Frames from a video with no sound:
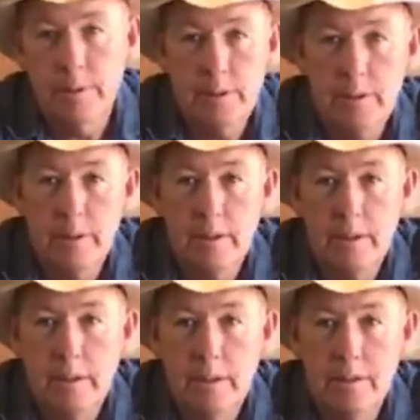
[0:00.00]
Hooks and the
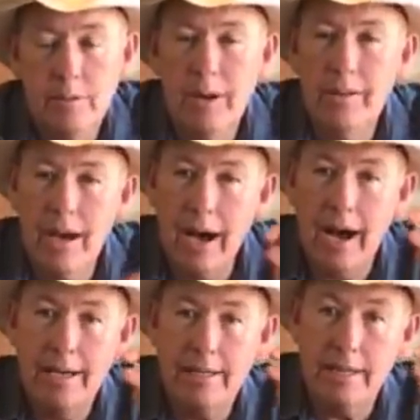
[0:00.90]
eyes. Well, the eyes oh,